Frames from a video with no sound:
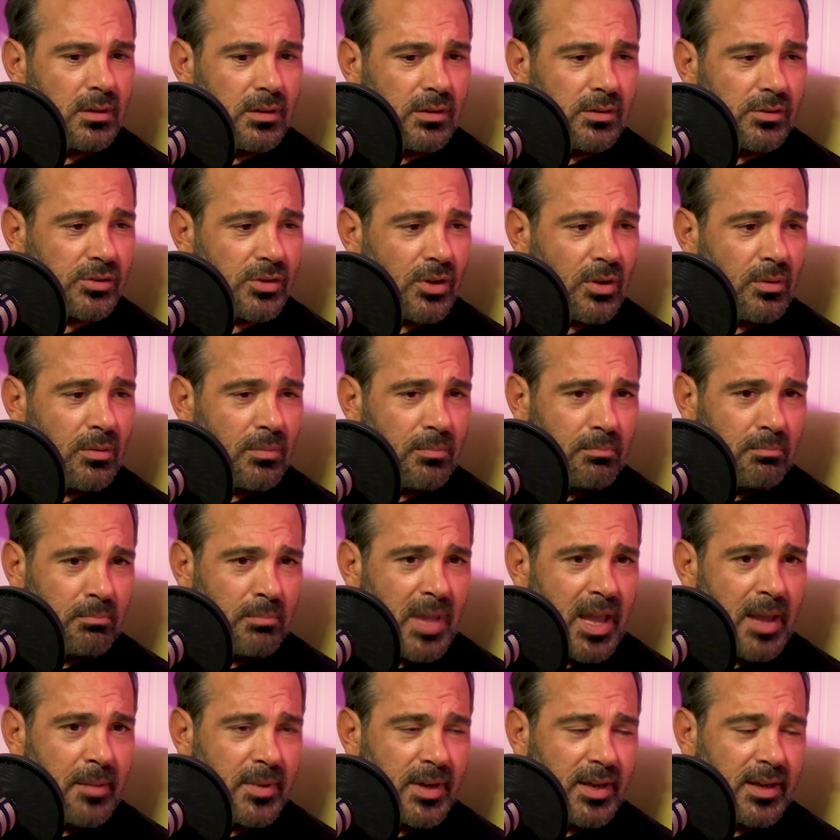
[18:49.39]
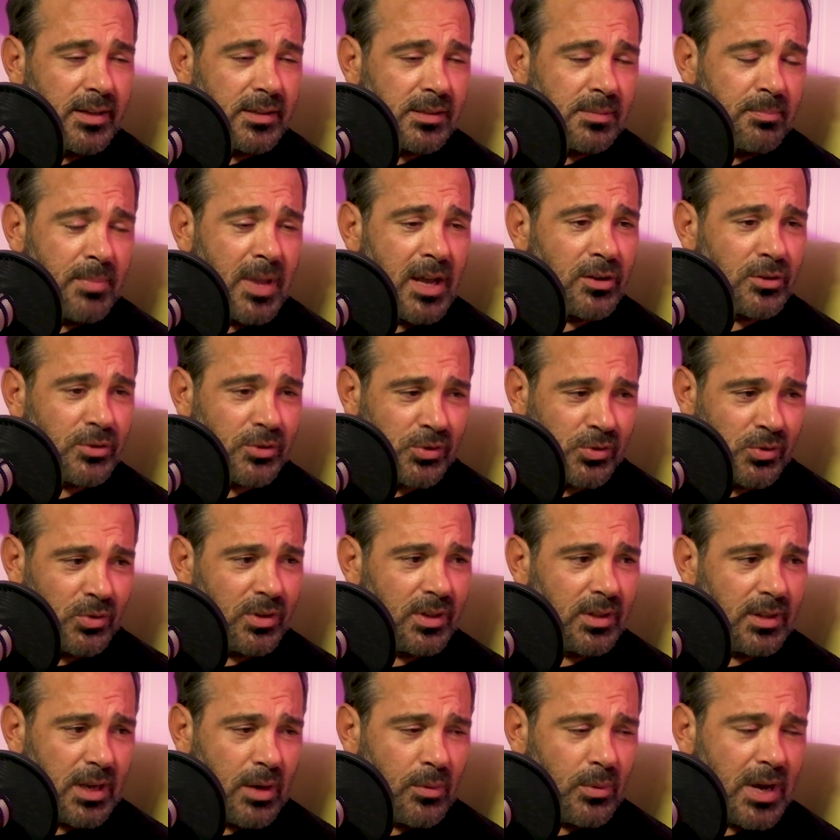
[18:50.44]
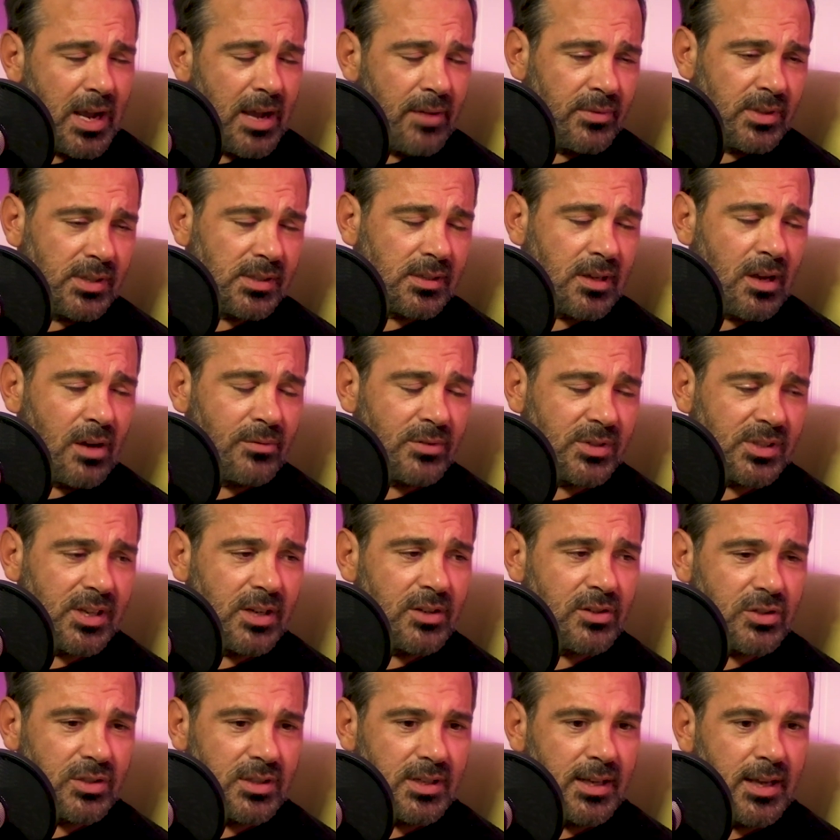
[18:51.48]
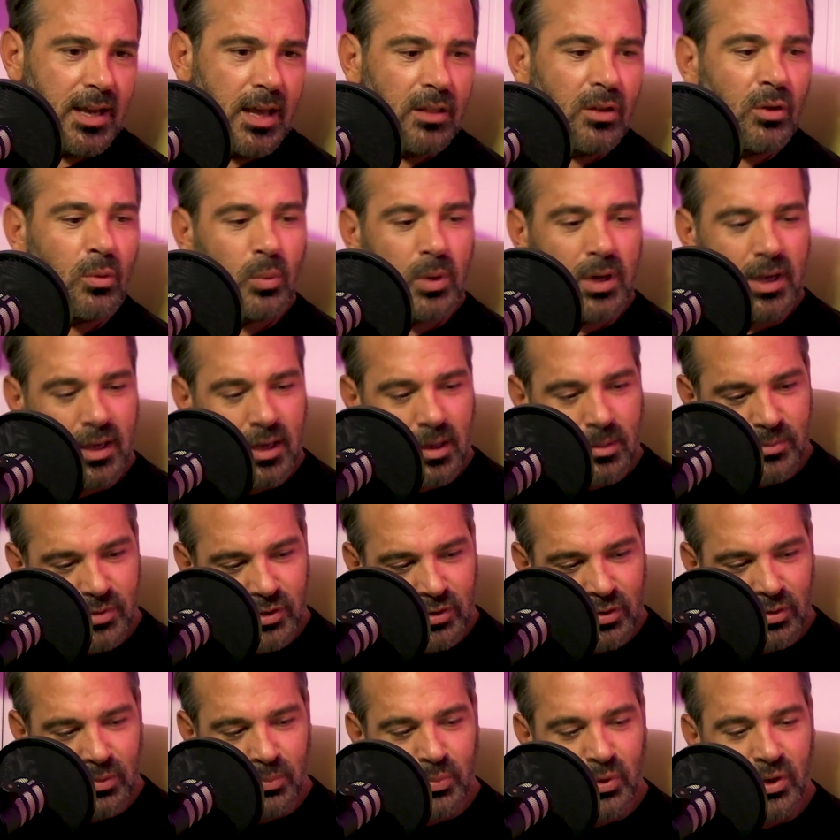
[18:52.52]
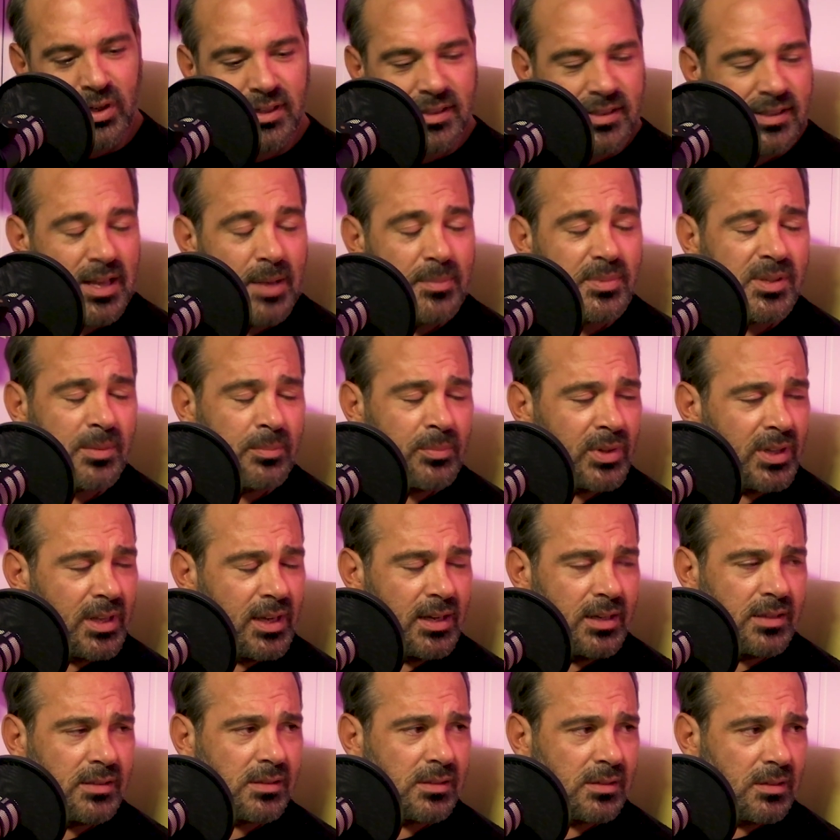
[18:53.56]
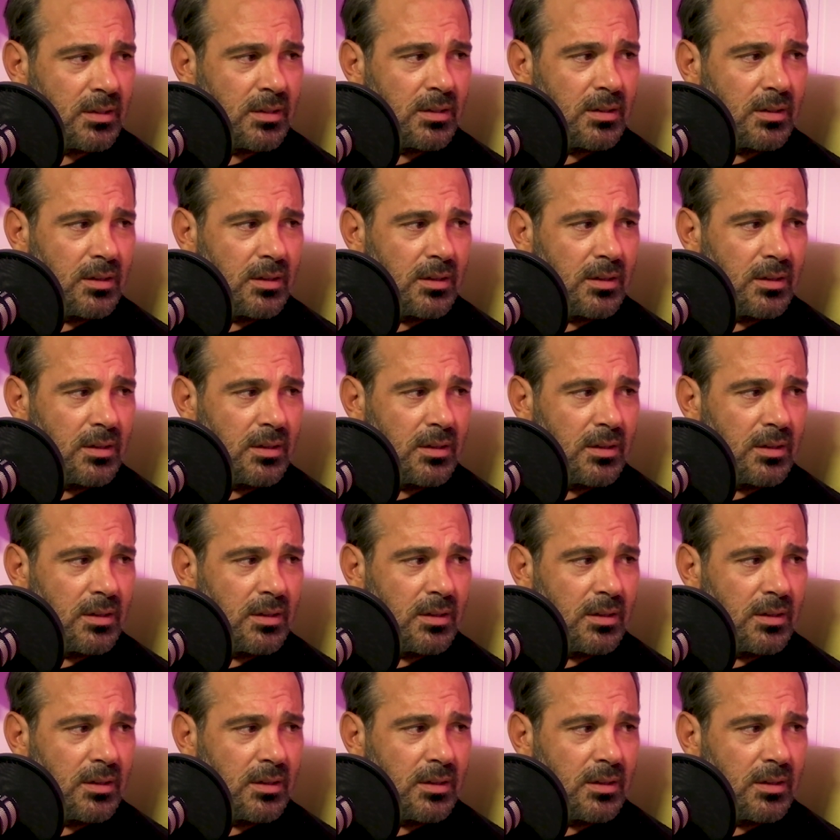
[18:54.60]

So maybe it's better suited that we're having this conversation together when it comes to putting steps in place.